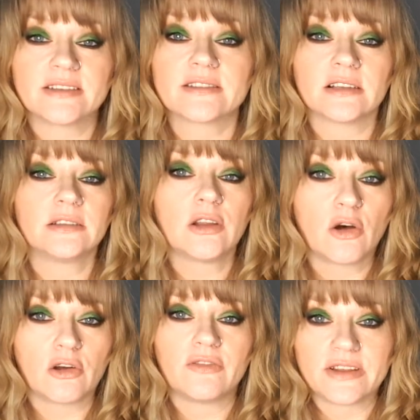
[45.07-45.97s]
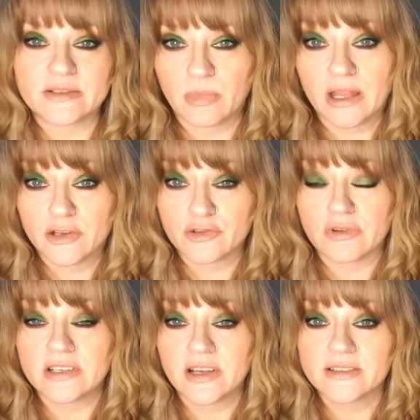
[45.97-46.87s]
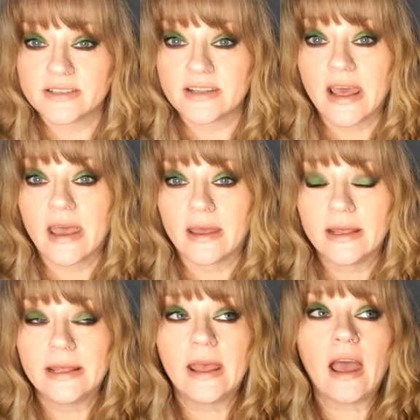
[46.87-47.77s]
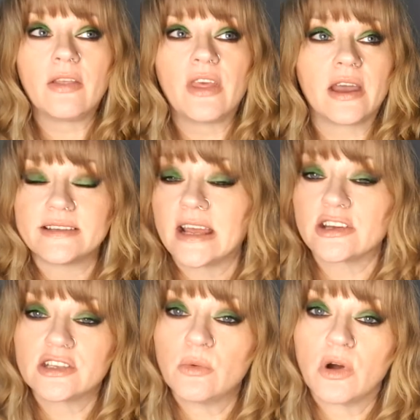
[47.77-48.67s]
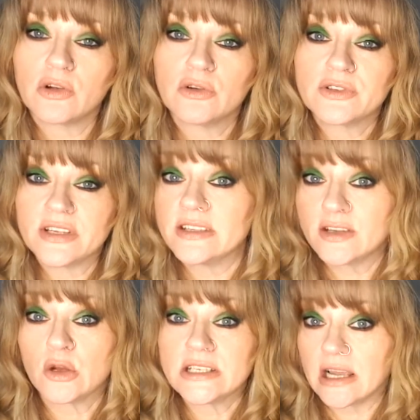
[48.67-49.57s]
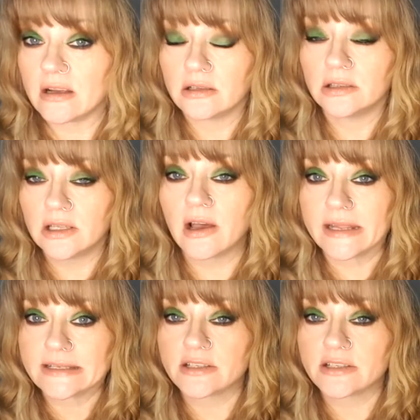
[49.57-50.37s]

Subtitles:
There's a lot of interplanetary dust there, and that is actually what causes zodiacal light.